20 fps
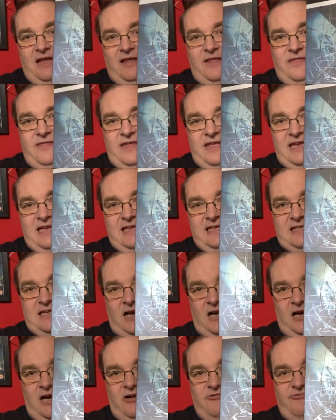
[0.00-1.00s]
These
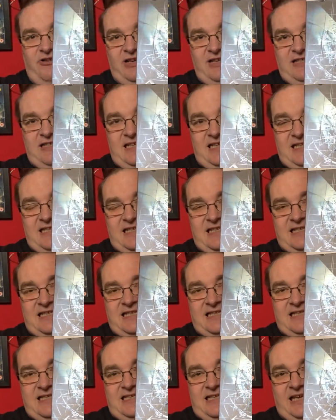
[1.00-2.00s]
are
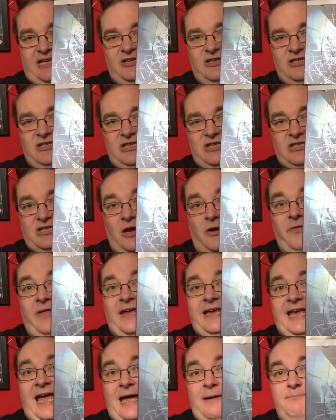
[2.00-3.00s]
ratings stickers, so
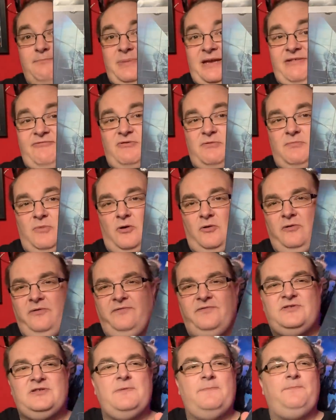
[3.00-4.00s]
they can be
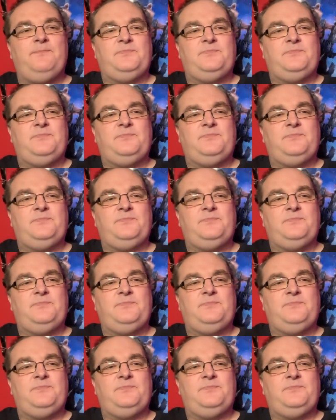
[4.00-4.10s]
removed.